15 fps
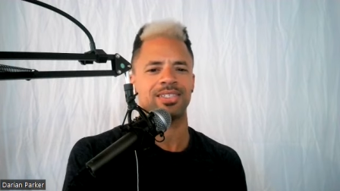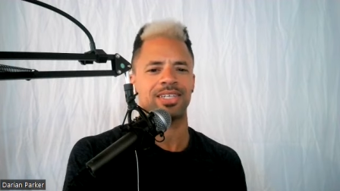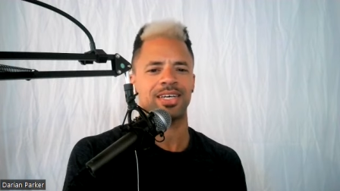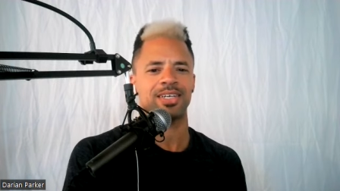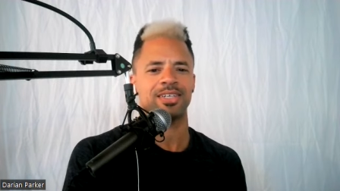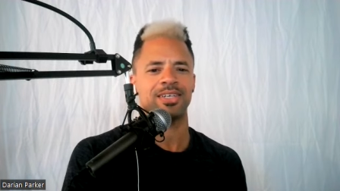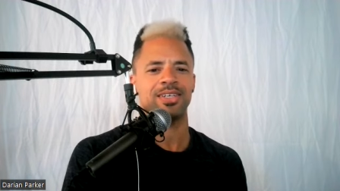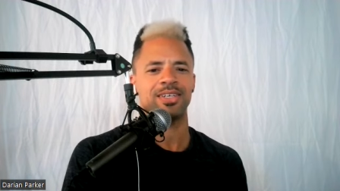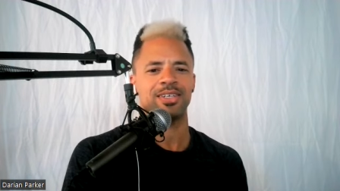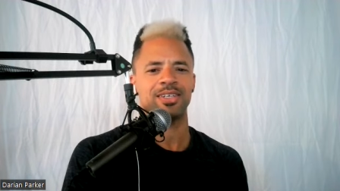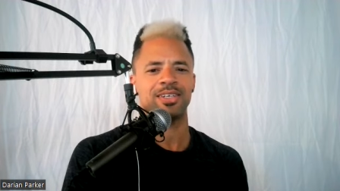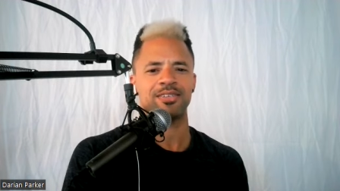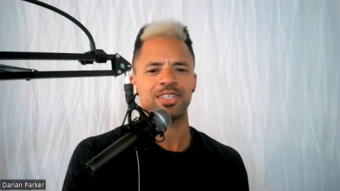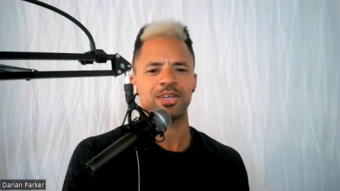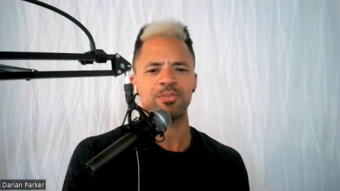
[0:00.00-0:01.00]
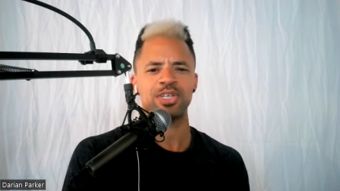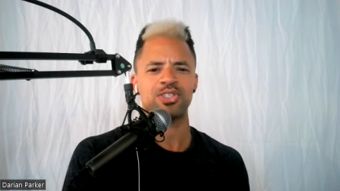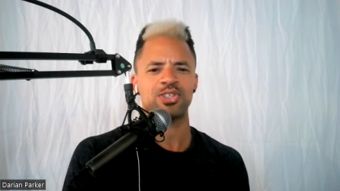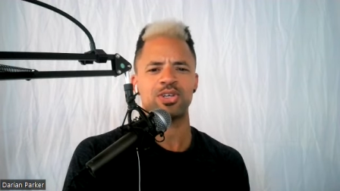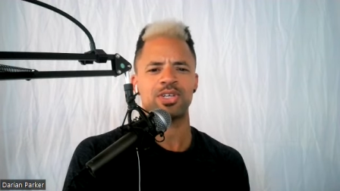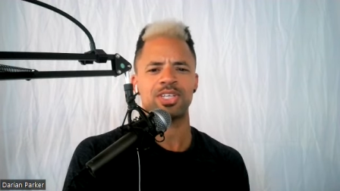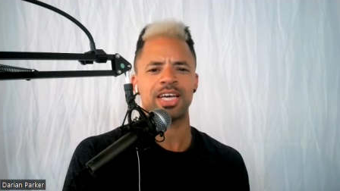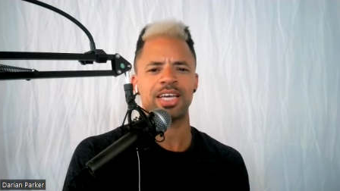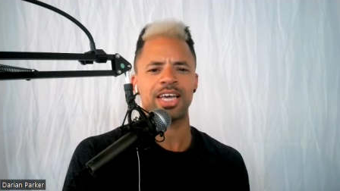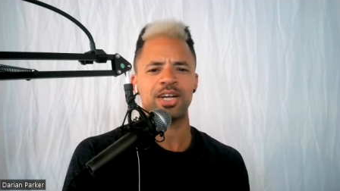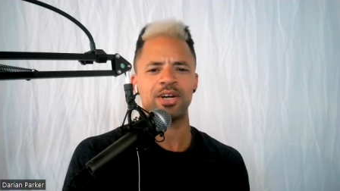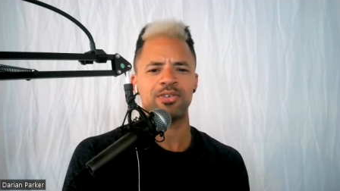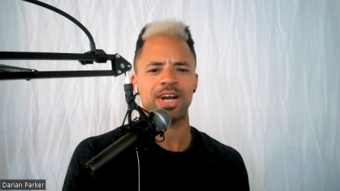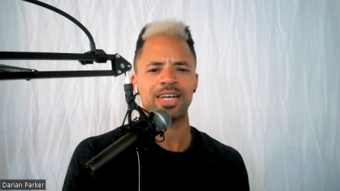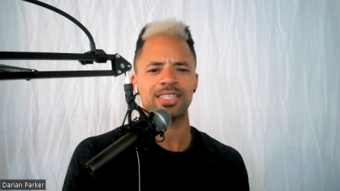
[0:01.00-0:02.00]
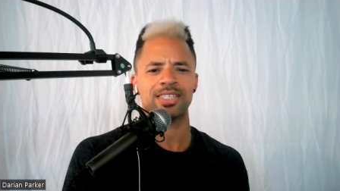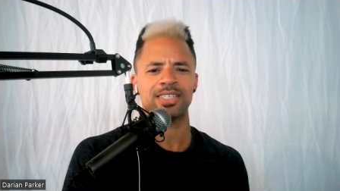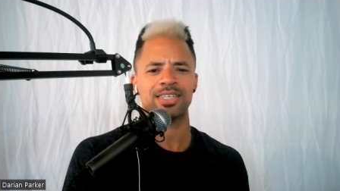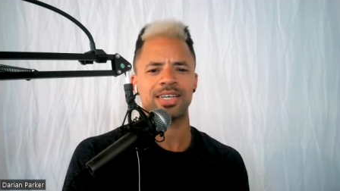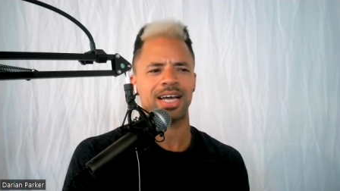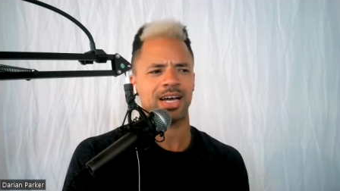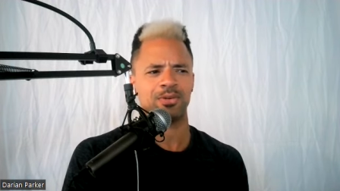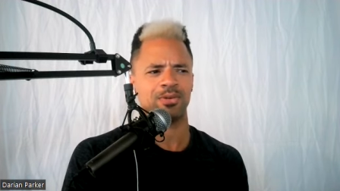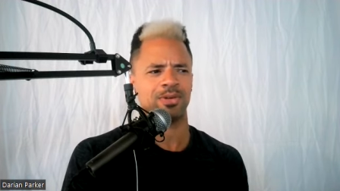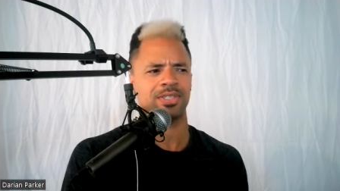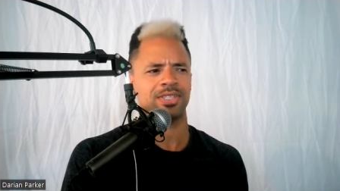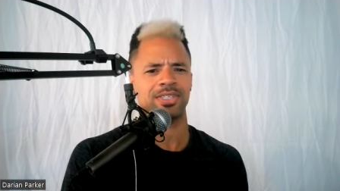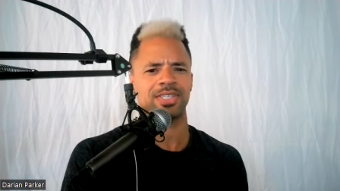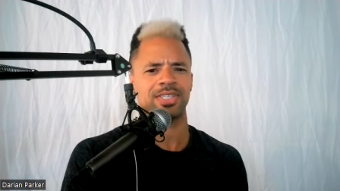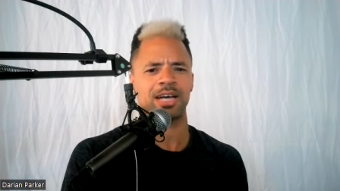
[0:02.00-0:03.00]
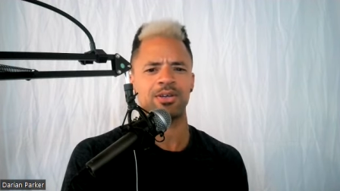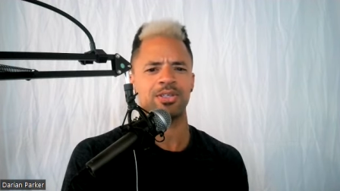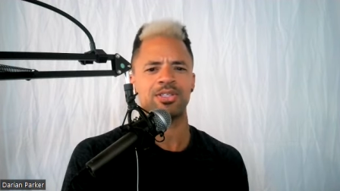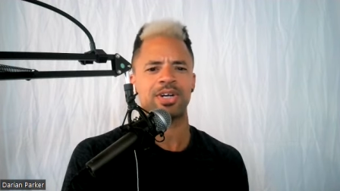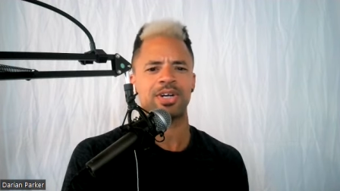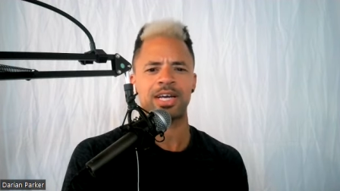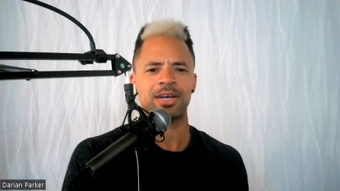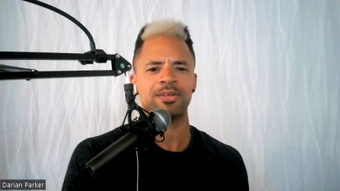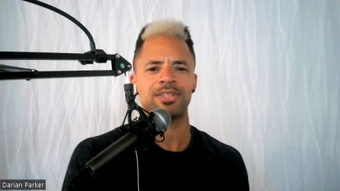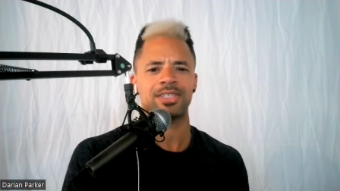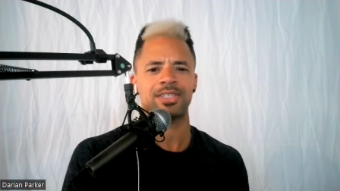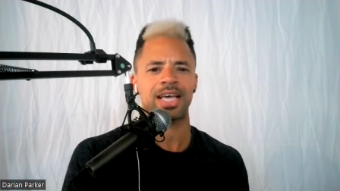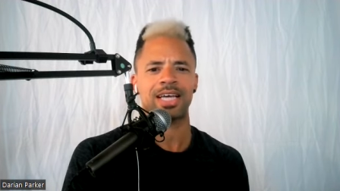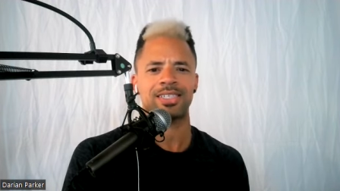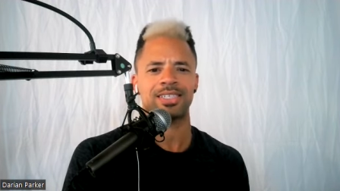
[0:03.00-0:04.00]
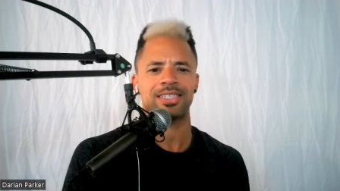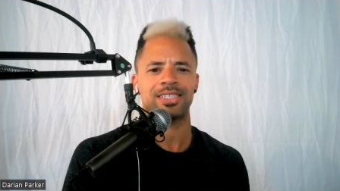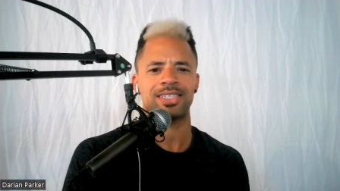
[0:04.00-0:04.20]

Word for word: Like, if someone's like anorexic, how are there's how is their health in that?